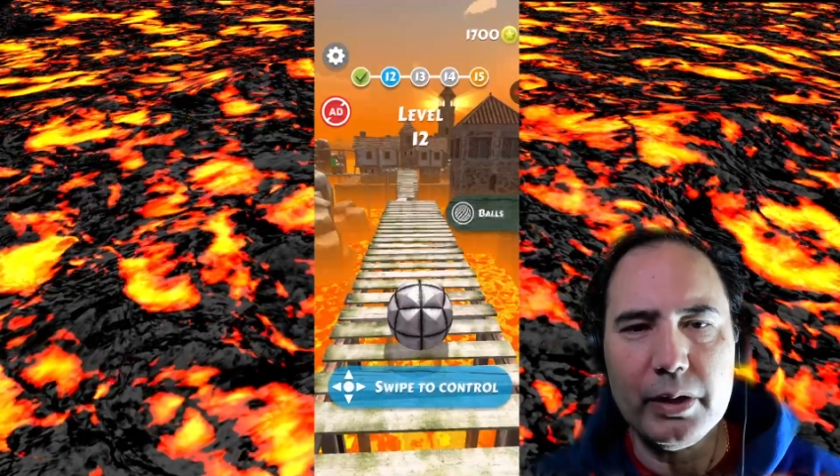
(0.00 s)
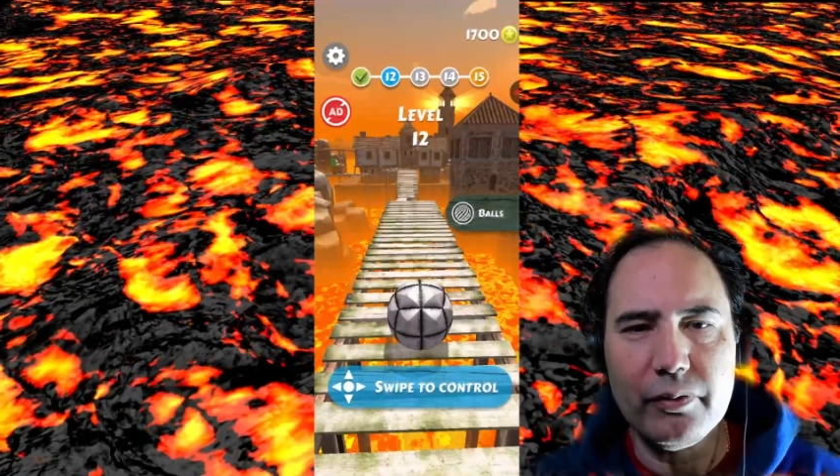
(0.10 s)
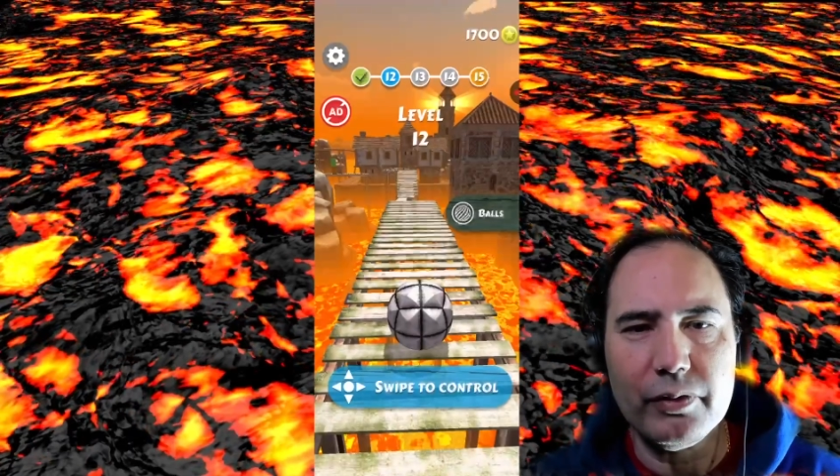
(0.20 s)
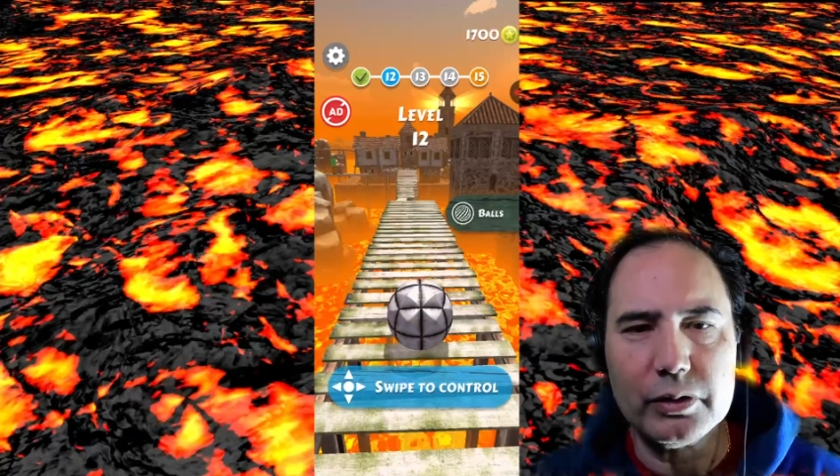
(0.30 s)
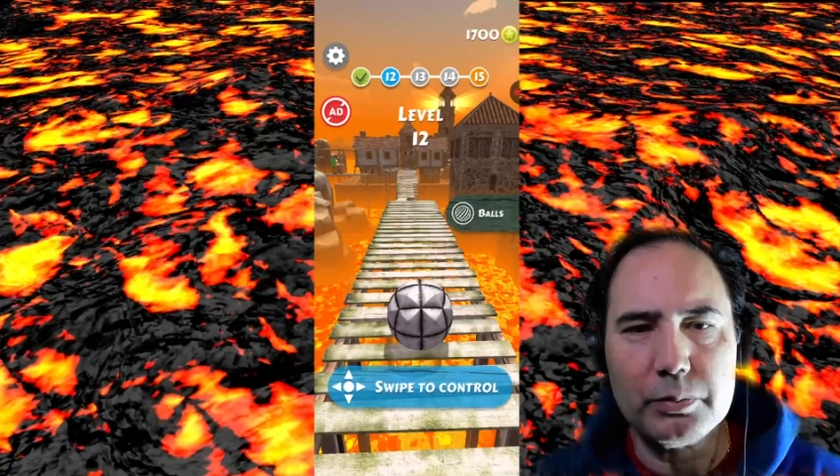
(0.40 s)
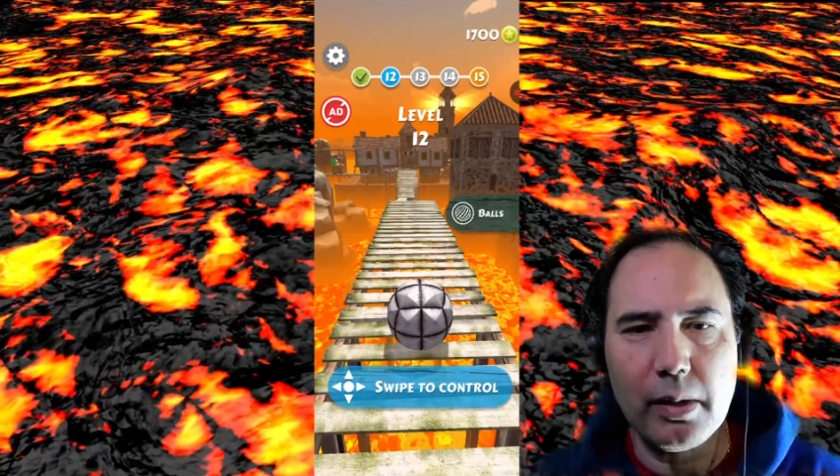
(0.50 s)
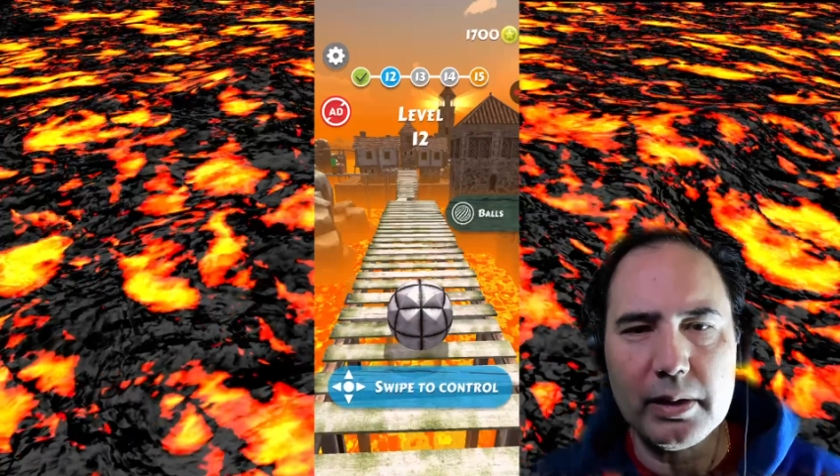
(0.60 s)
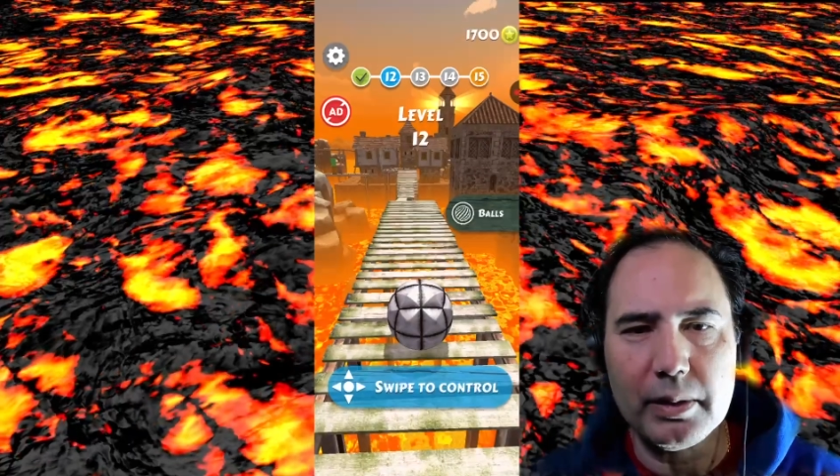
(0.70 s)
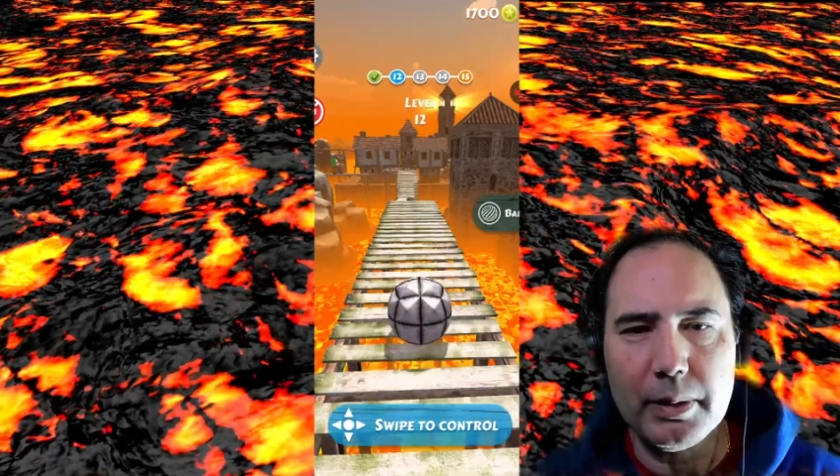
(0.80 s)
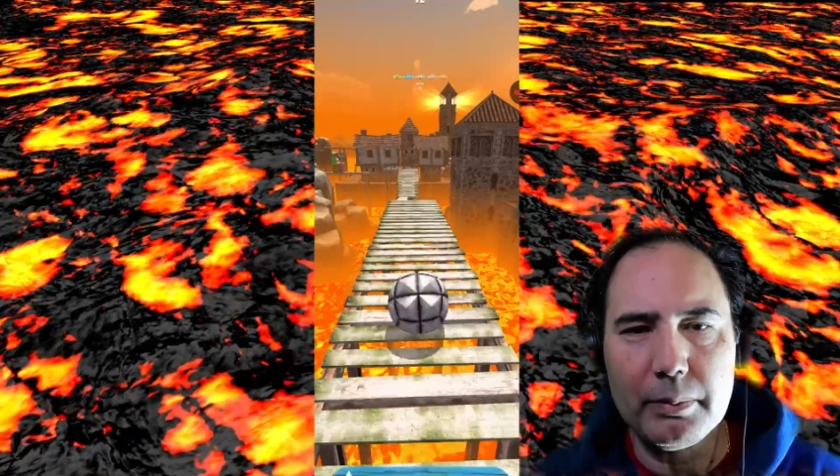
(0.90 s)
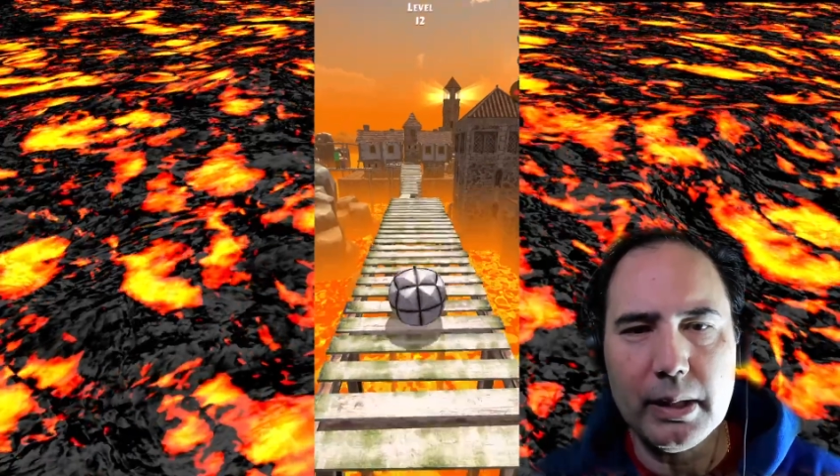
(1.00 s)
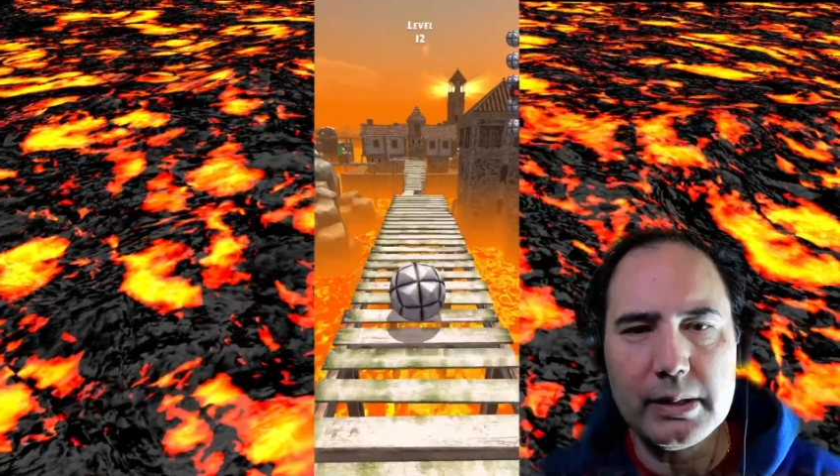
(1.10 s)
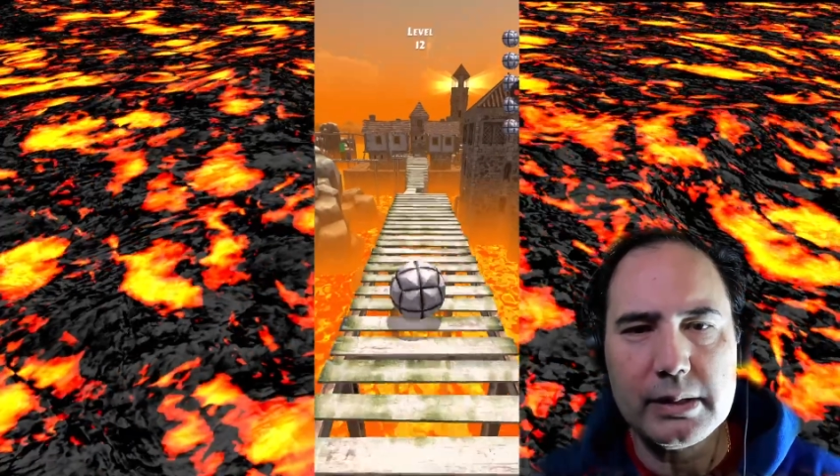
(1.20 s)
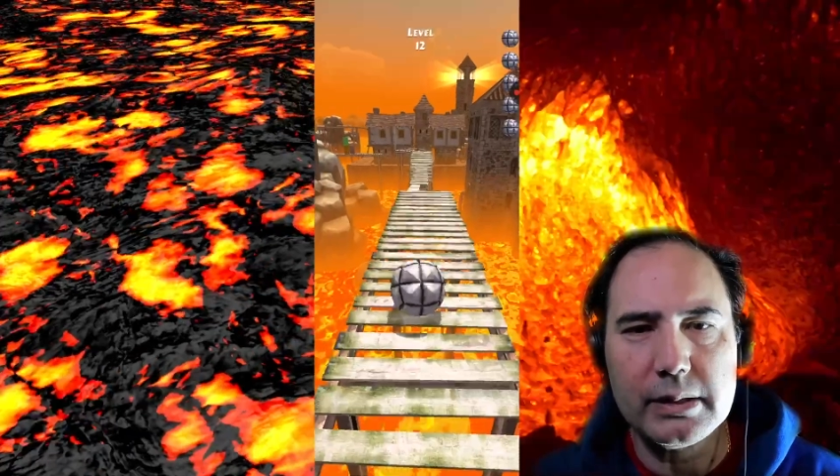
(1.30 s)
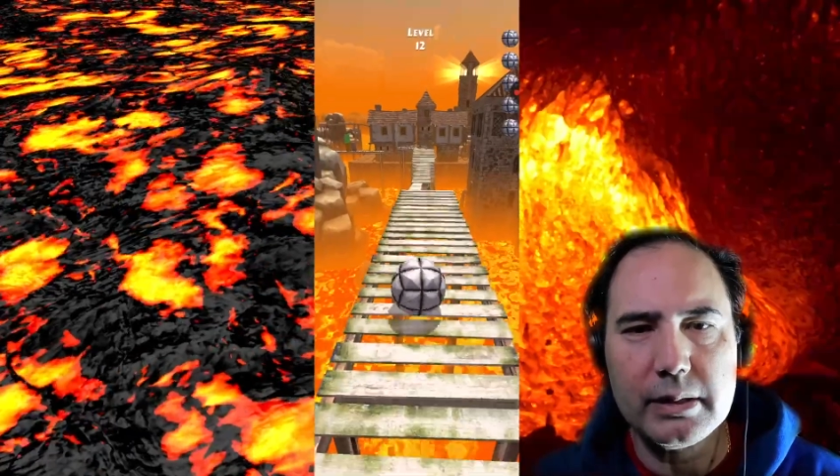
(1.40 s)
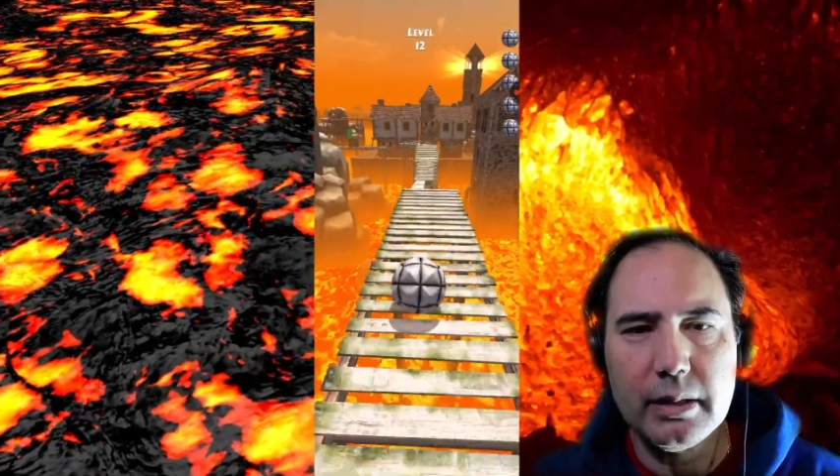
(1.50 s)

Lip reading: of you is probably a big plus.